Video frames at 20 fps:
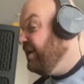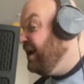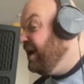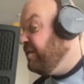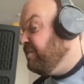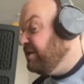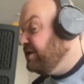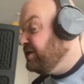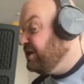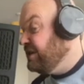
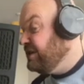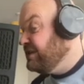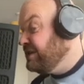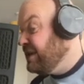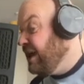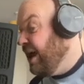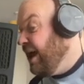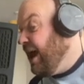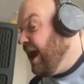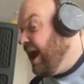images
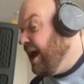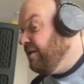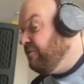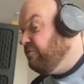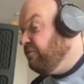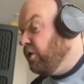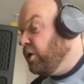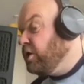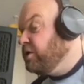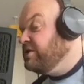and
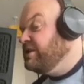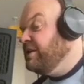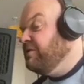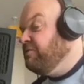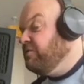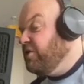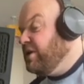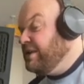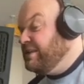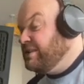
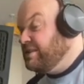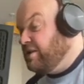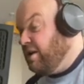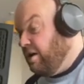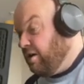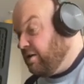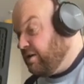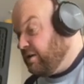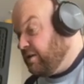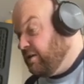royalty-free
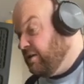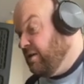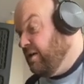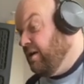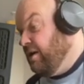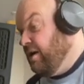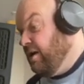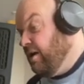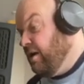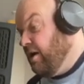stock.
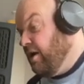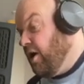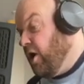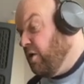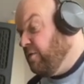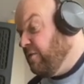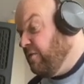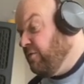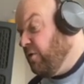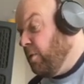
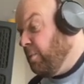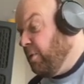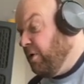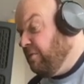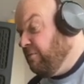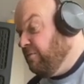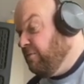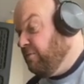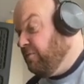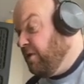Over
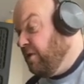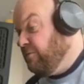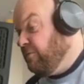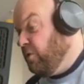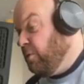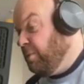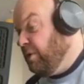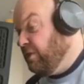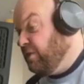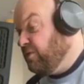
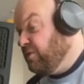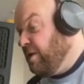4.3